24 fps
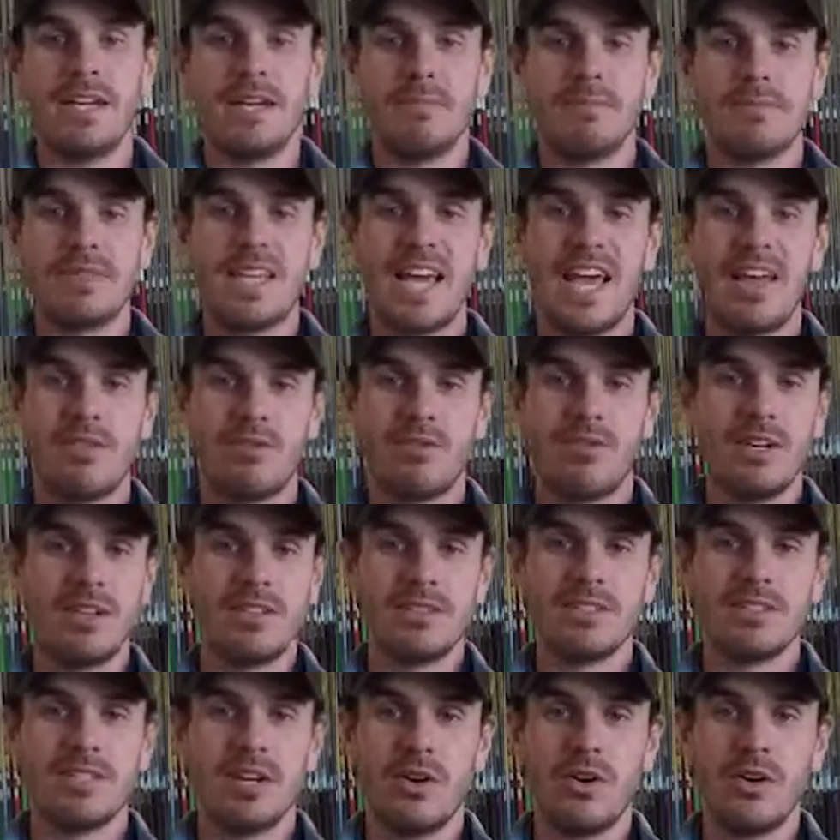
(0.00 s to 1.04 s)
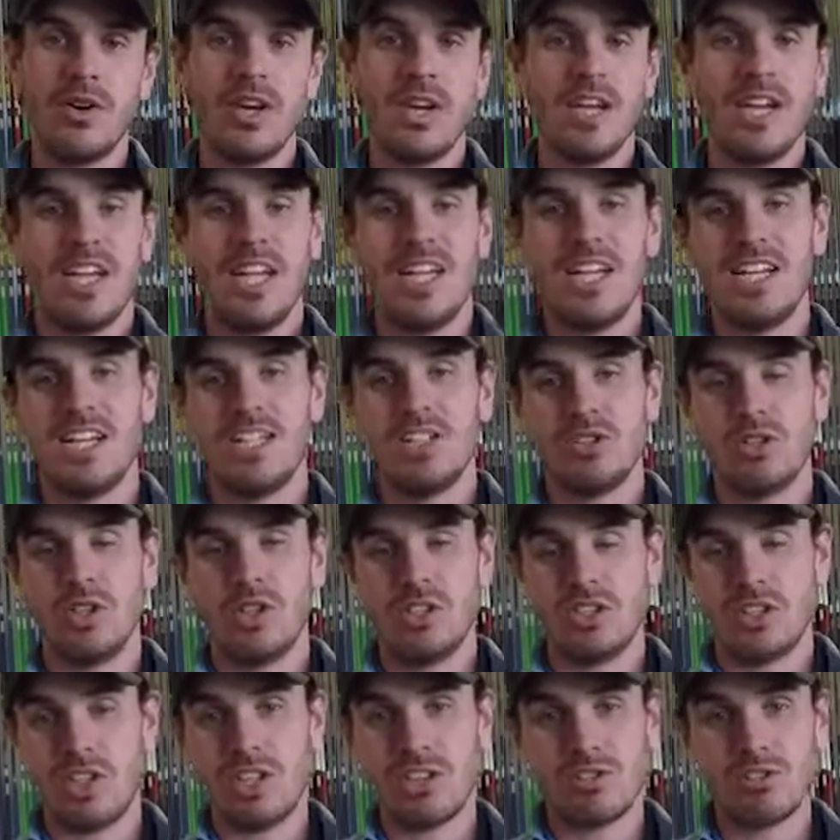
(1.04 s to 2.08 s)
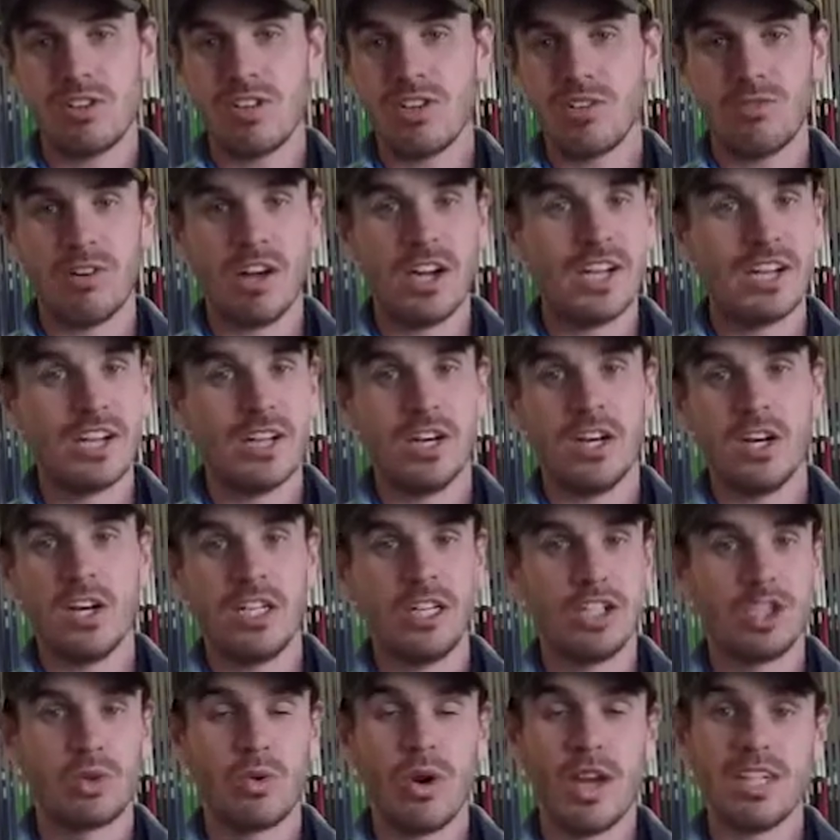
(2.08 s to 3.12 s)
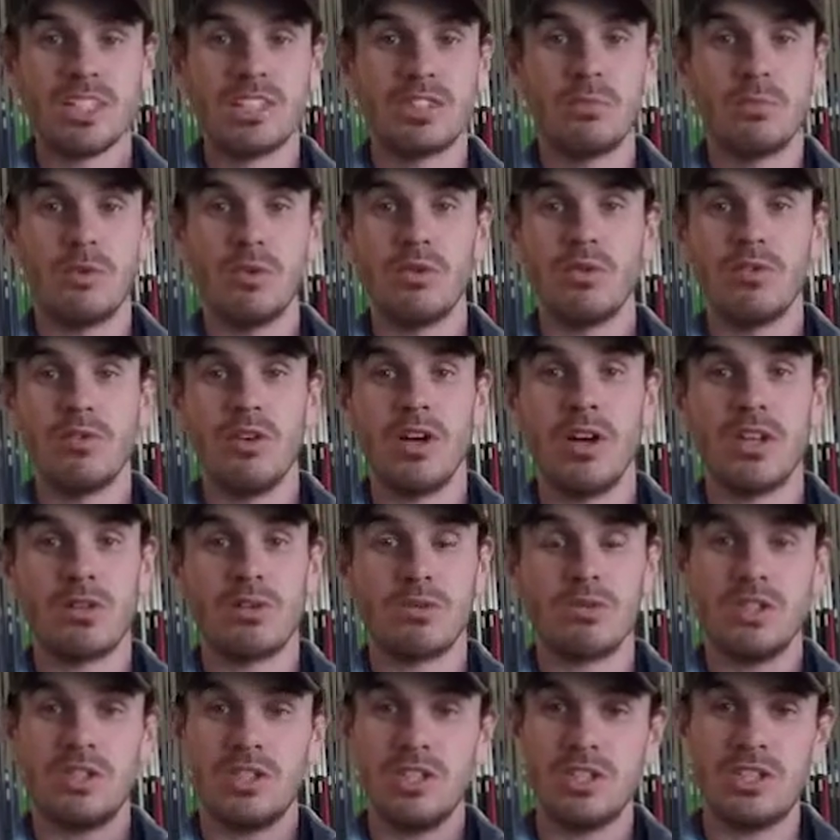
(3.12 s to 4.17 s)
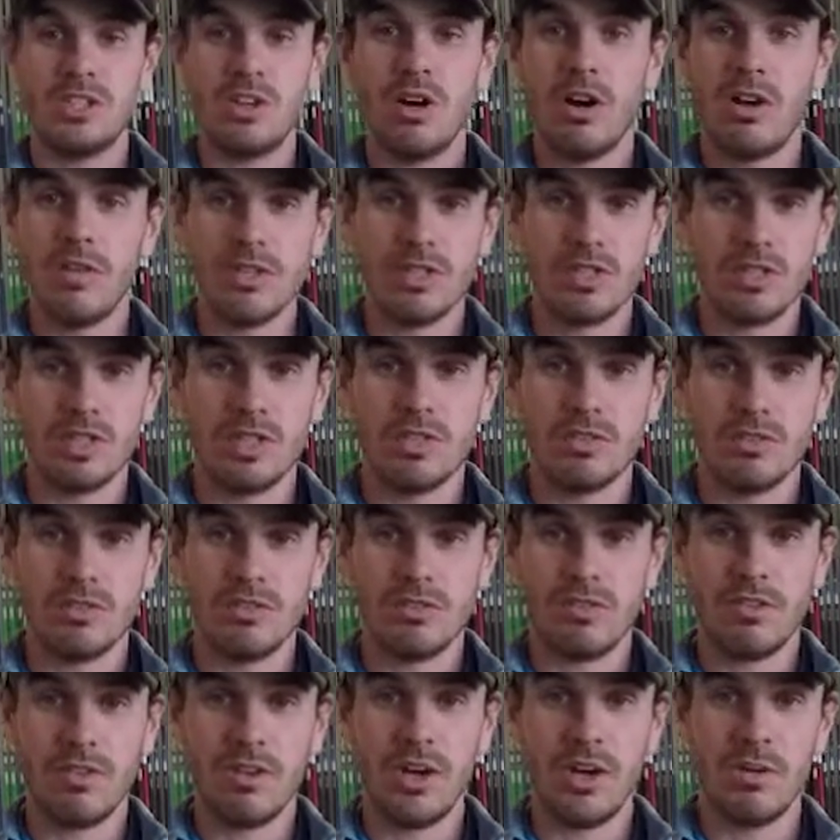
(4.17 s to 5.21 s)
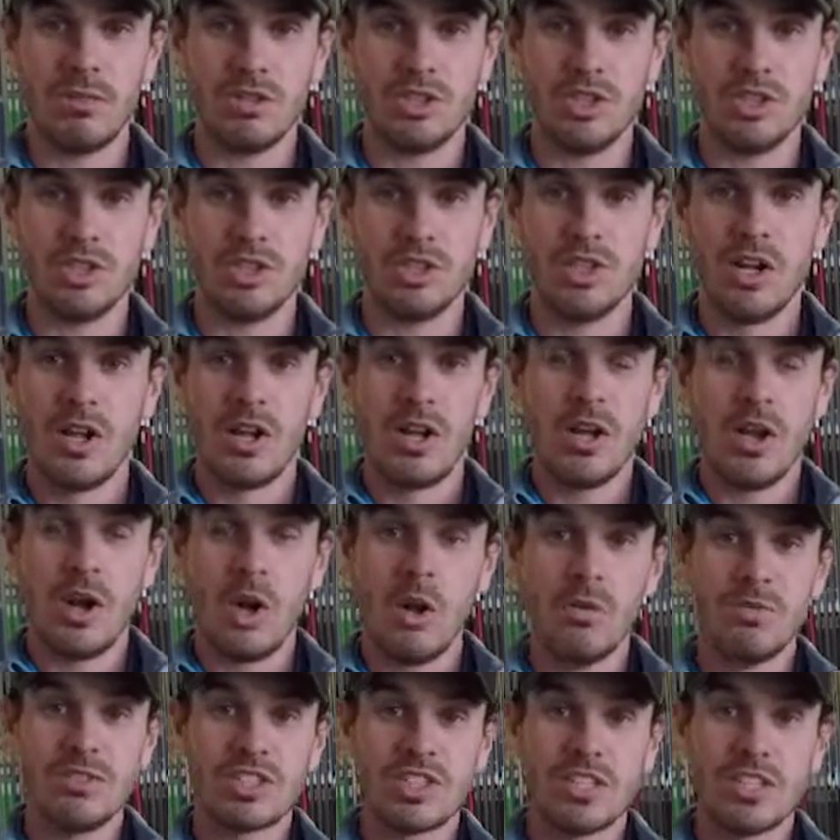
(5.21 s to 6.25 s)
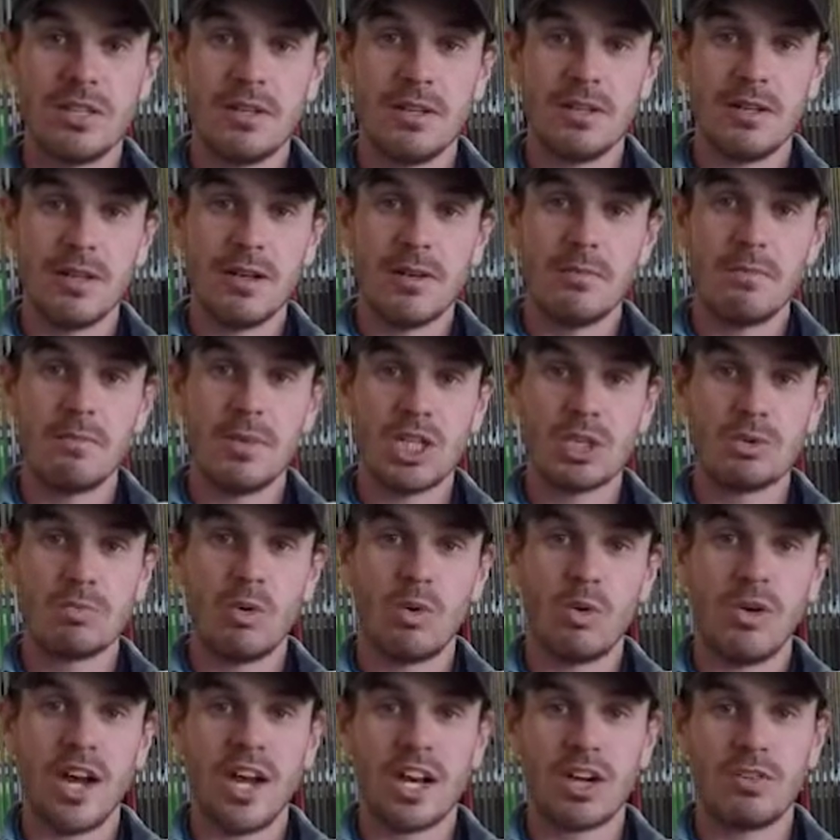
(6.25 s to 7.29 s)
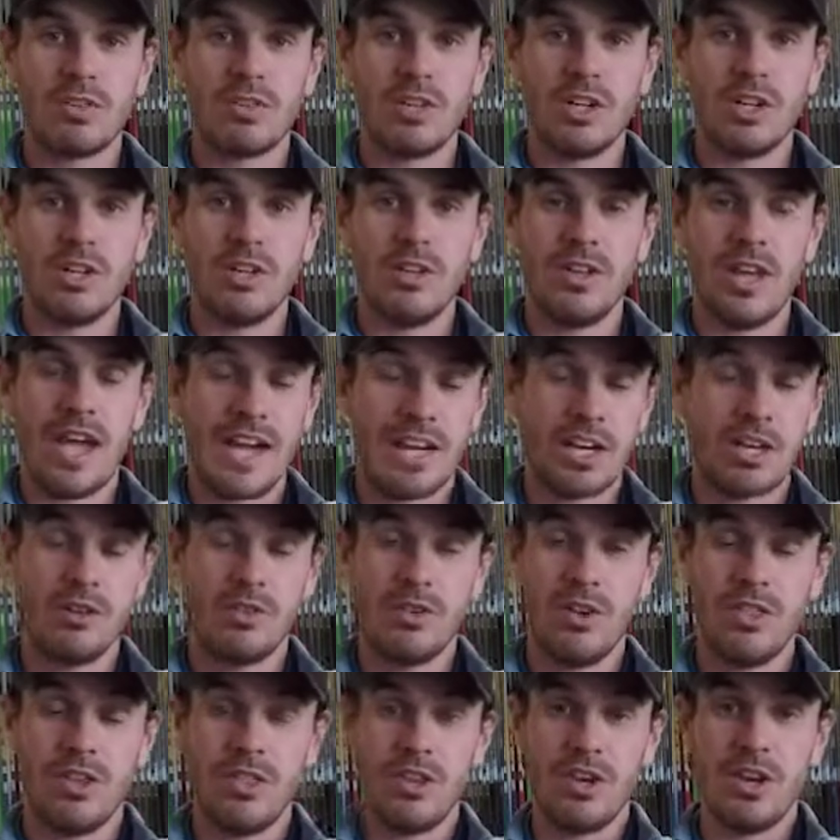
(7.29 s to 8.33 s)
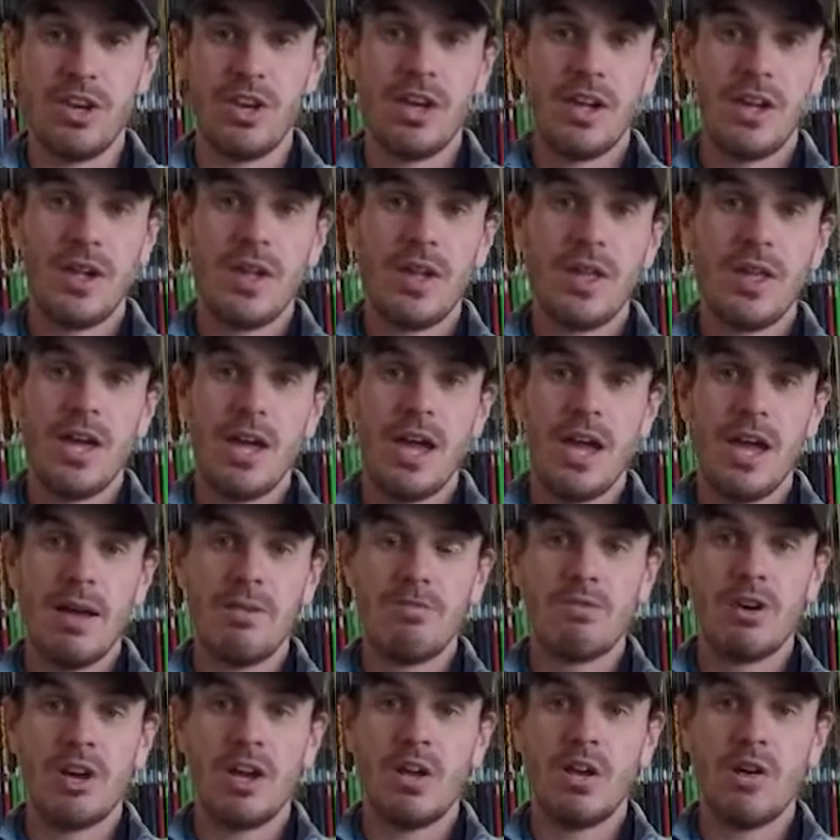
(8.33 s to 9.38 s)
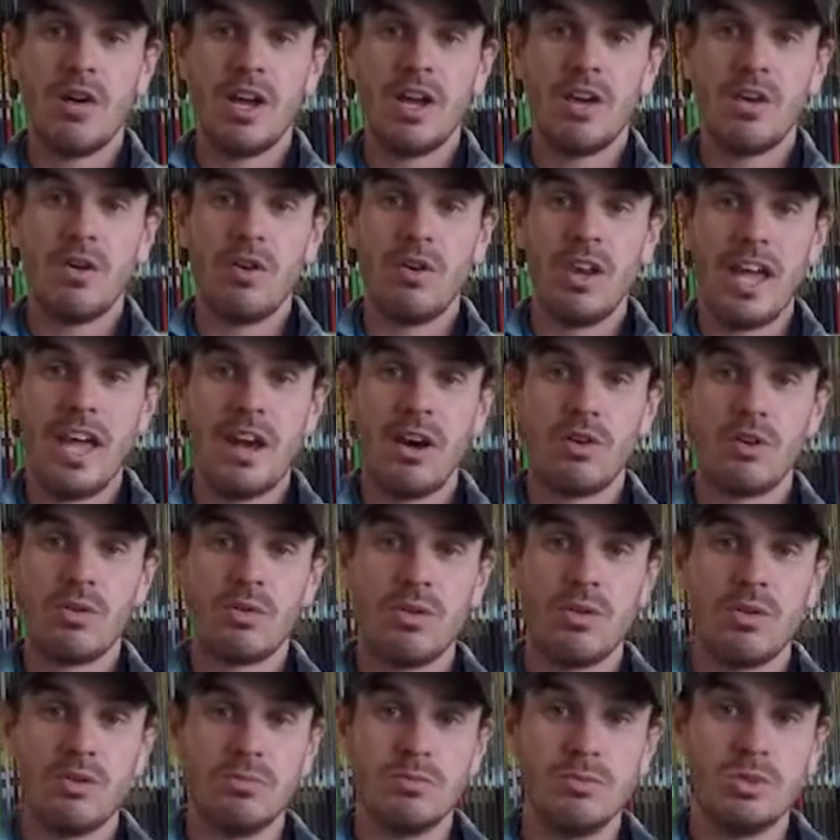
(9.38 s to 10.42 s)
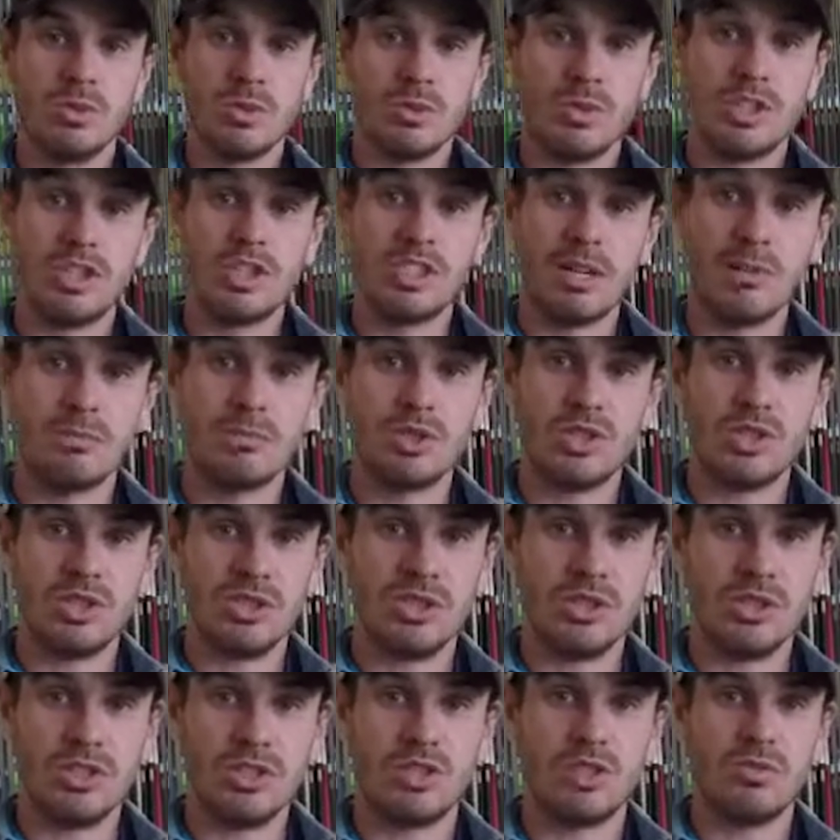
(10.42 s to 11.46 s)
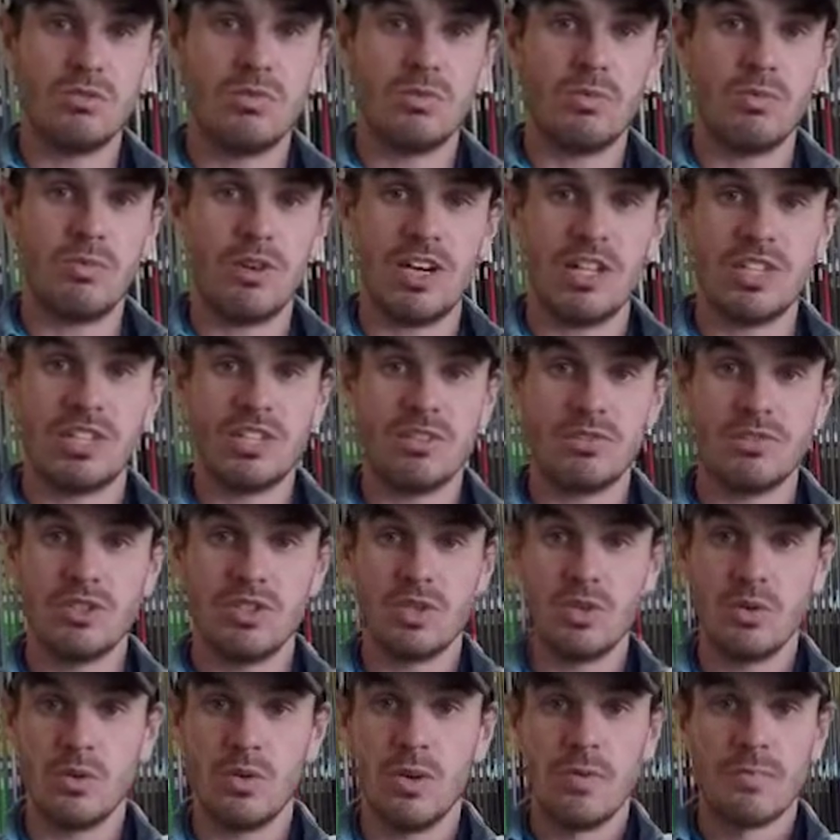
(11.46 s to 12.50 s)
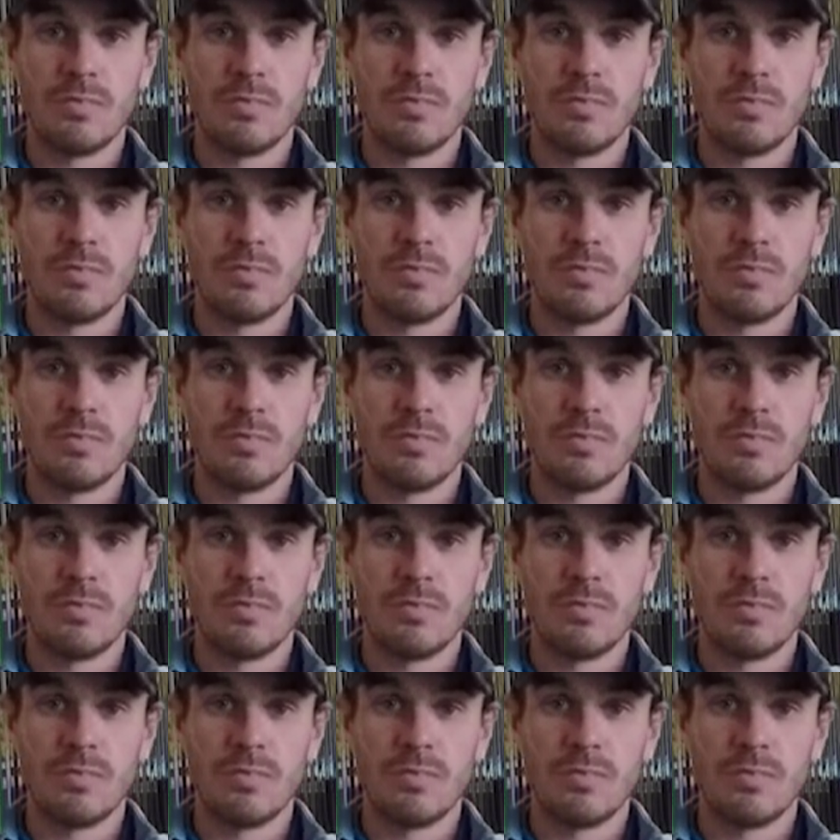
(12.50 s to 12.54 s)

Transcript: gathering. So it's literally a radar. It tracks the ball flight through its entirety of the flight, which is obviously much more accurate than relying on algorithms or assumptions relative to